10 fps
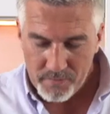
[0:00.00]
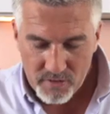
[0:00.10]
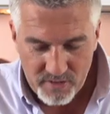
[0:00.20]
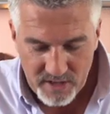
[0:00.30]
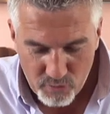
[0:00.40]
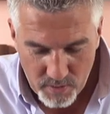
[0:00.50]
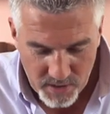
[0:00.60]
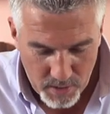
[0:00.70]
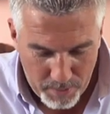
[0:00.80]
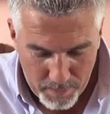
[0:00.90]
So this one I'm
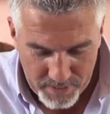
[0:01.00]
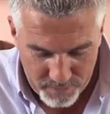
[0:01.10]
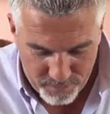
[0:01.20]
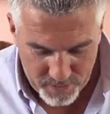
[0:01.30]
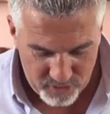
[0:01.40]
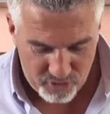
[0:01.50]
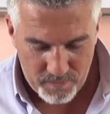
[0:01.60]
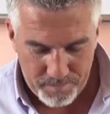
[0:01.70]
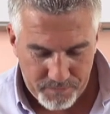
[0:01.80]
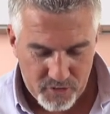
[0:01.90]
going to pop in the fridge
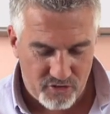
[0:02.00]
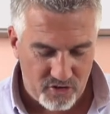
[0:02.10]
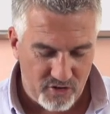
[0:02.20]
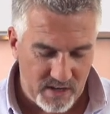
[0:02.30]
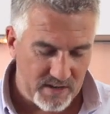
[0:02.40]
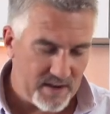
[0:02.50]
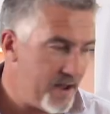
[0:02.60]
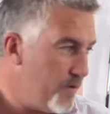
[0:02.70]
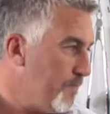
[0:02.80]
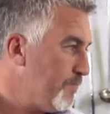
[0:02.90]
just to chill it
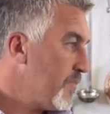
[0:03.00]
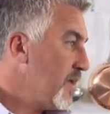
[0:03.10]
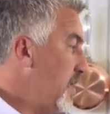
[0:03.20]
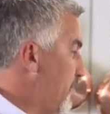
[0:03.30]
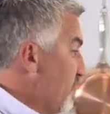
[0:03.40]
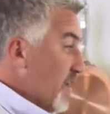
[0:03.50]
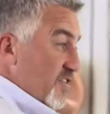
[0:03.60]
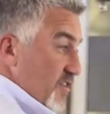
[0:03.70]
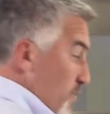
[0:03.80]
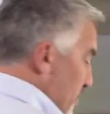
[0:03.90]
down and it'll be ready
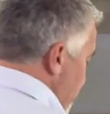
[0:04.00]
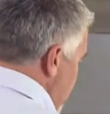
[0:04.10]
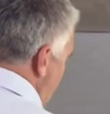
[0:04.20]
to go in the oven.